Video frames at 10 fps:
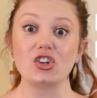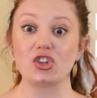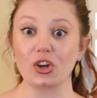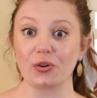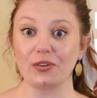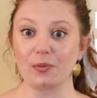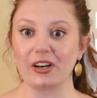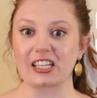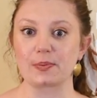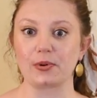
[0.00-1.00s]
DUNE
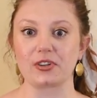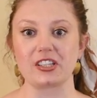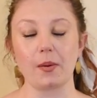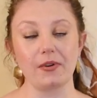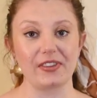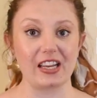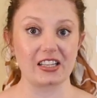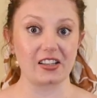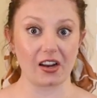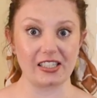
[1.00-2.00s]
will explore some of the
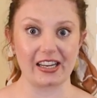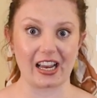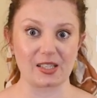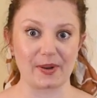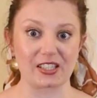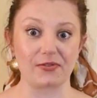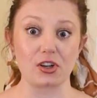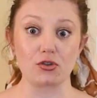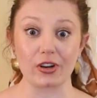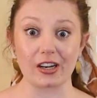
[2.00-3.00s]
exciting aspects of
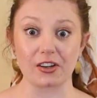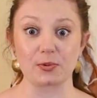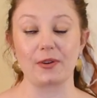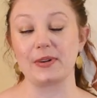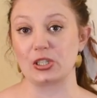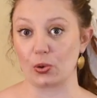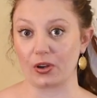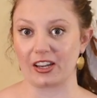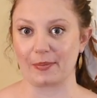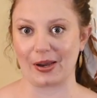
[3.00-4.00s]
neutrinos we've been
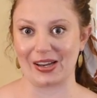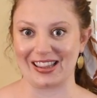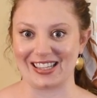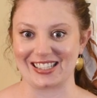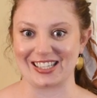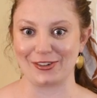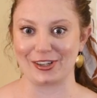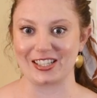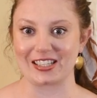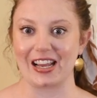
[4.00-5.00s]
talking about in this
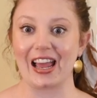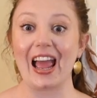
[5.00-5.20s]
series.